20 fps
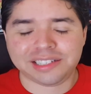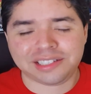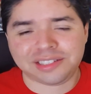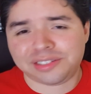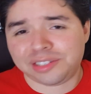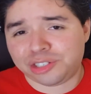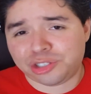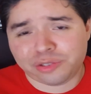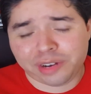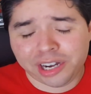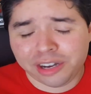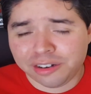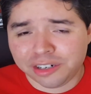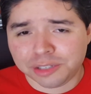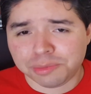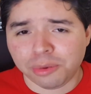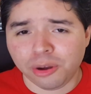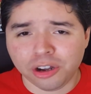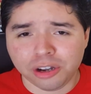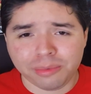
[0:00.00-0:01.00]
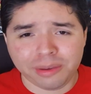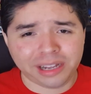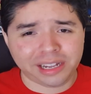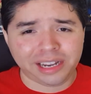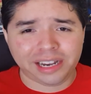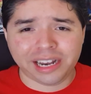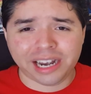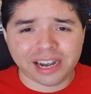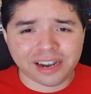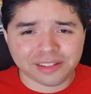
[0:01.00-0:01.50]
it's the trainer and his Pokemon
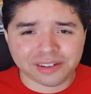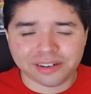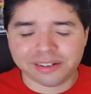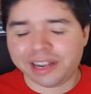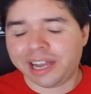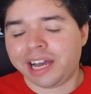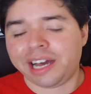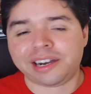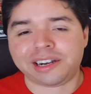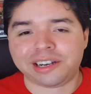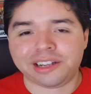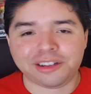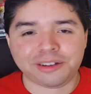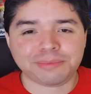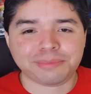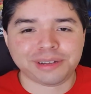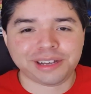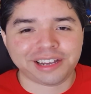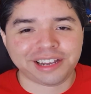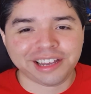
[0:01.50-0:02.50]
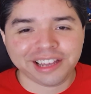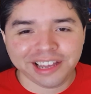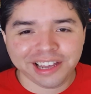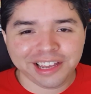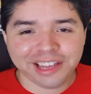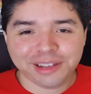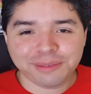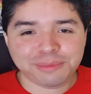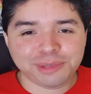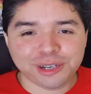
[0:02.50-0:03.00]
getting out of there. I don't know, but
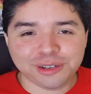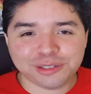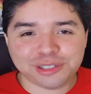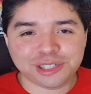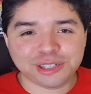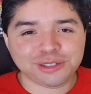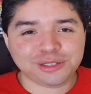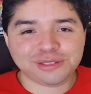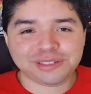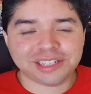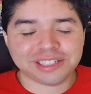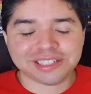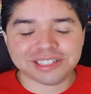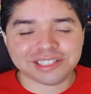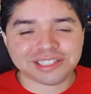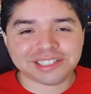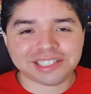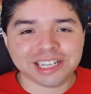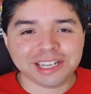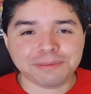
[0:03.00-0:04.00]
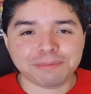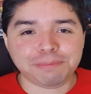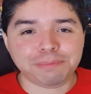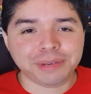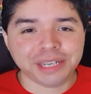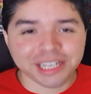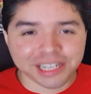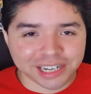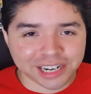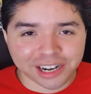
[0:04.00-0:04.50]
Mewtwo doesn't seem
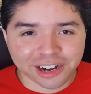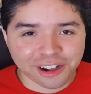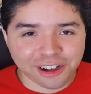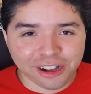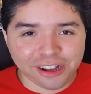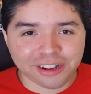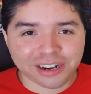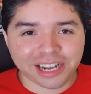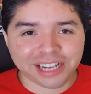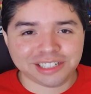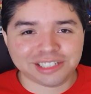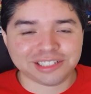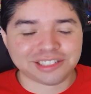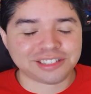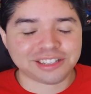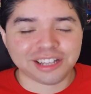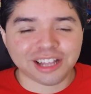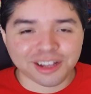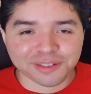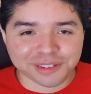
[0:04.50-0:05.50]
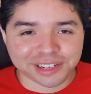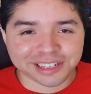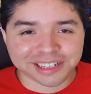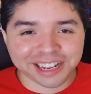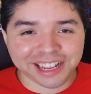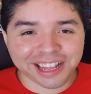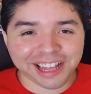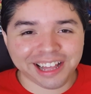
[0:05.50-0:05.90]
beaten at all and I just love it.